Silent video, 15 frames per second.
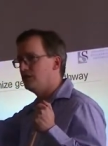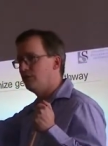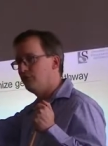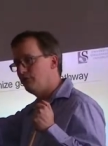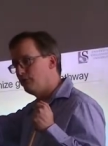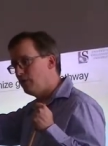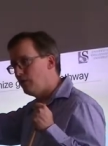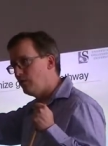
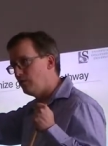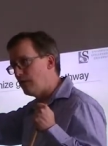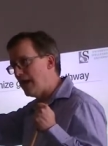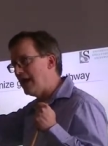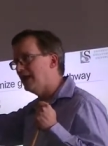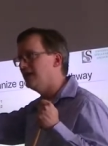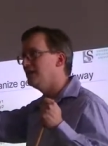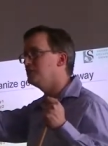of
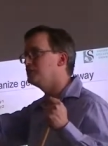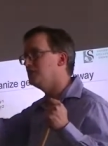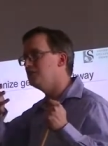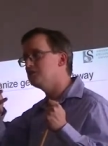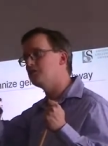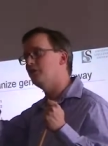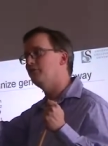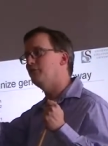hanging
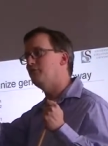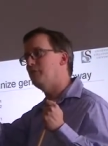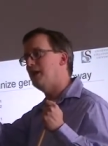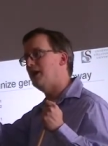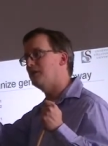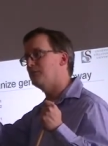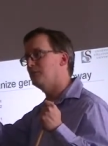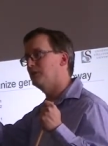genes off of
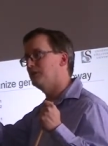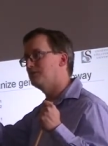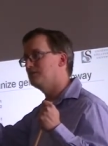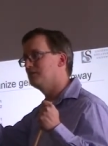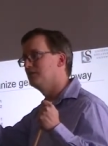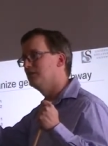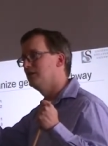pathways